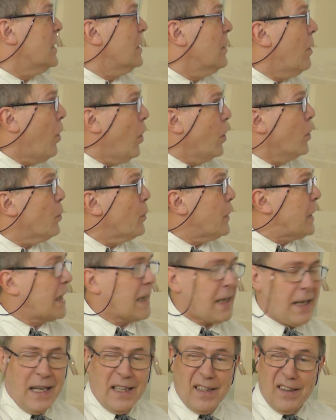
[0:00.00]
all we
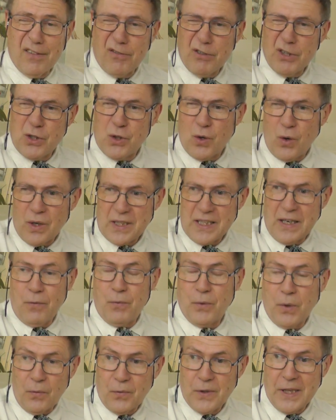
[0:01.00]
can resource
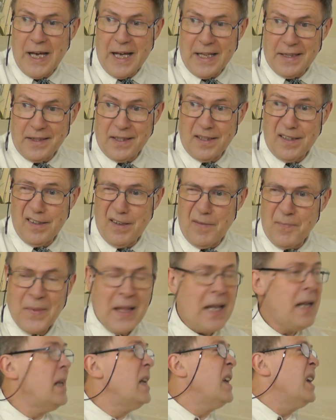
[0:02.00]
out of that.
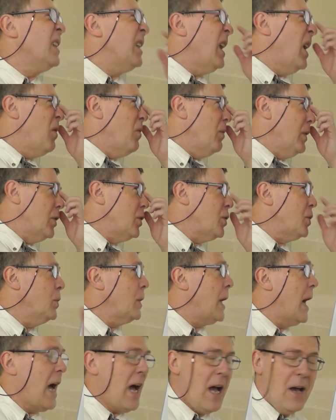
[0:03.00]
Now we should
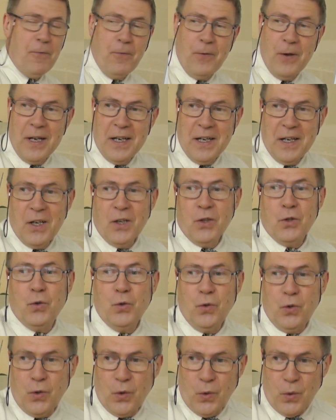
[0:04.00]
have to
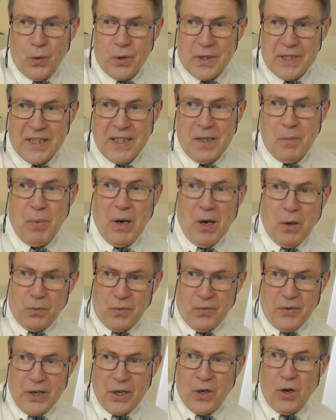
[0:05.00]
use the
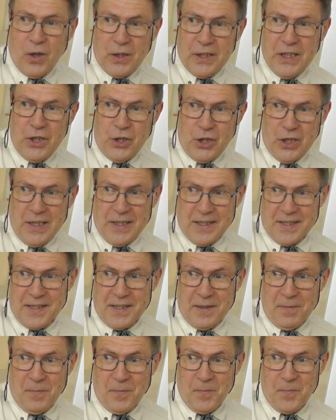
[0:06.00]
boundary
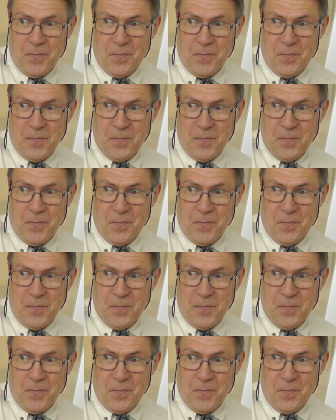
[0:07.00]
conditions.